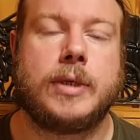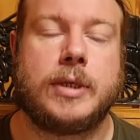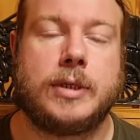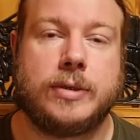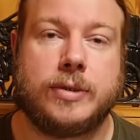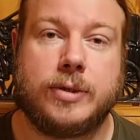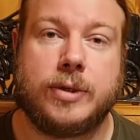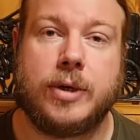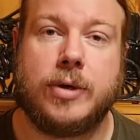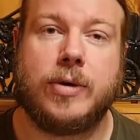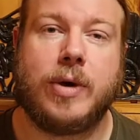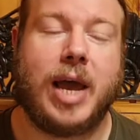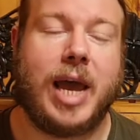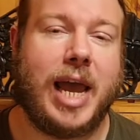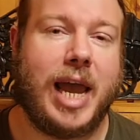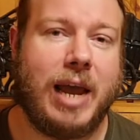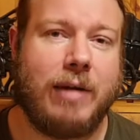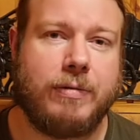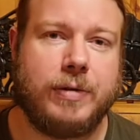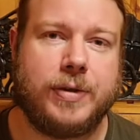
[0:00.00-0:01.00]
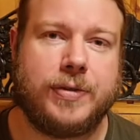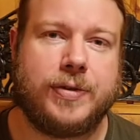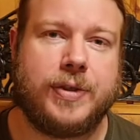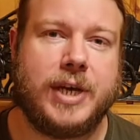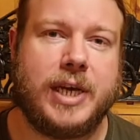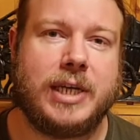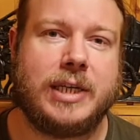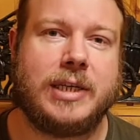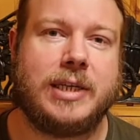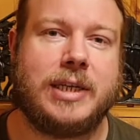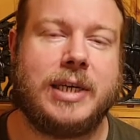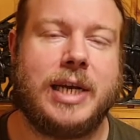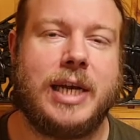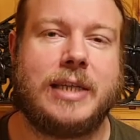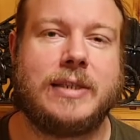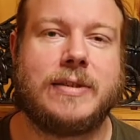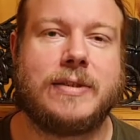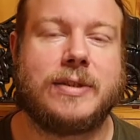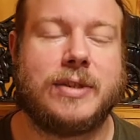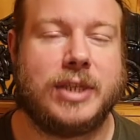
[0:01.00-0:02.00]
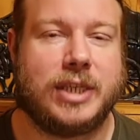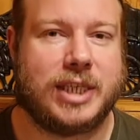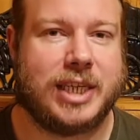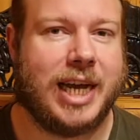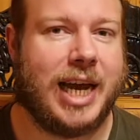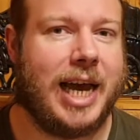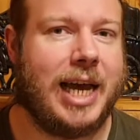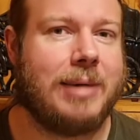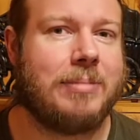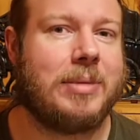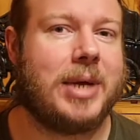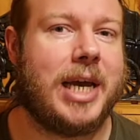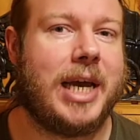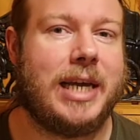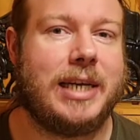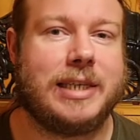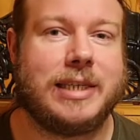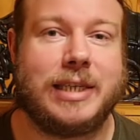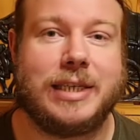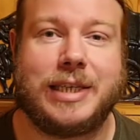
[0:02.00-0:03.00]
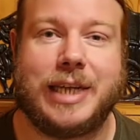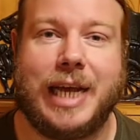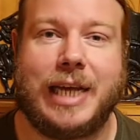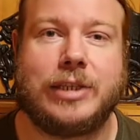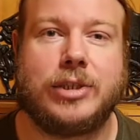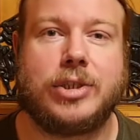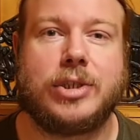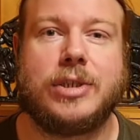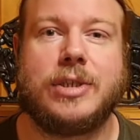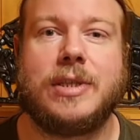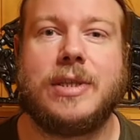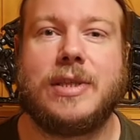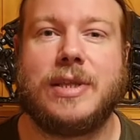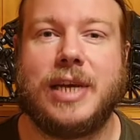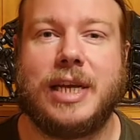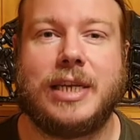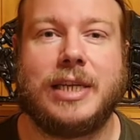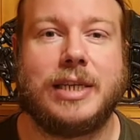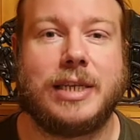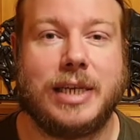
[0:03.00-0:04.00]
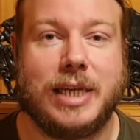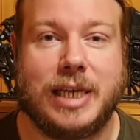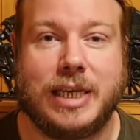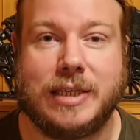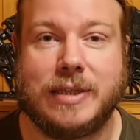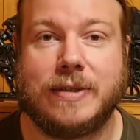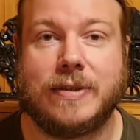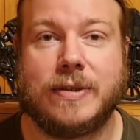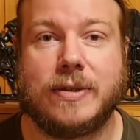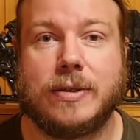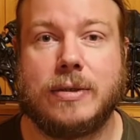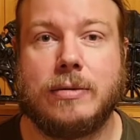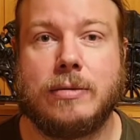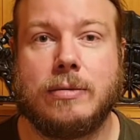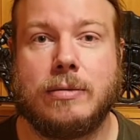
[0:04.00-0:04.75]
so everything gets the time and attention that it needs.